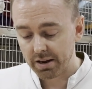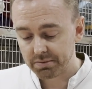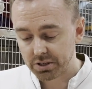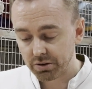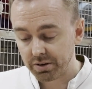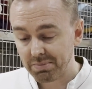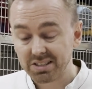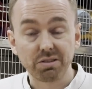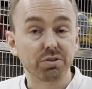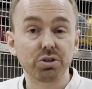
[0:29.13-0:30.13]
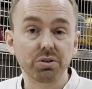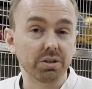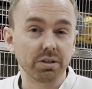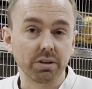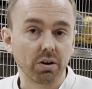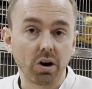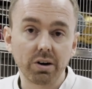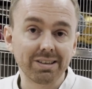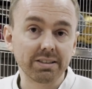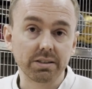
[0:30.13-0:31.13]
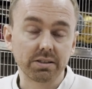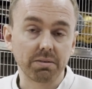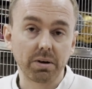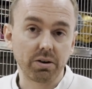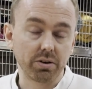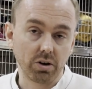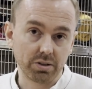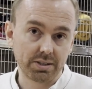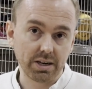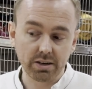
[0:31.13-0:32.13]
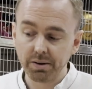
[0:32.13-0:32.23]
So he must have chewed it in the garden and somehow it got stuck.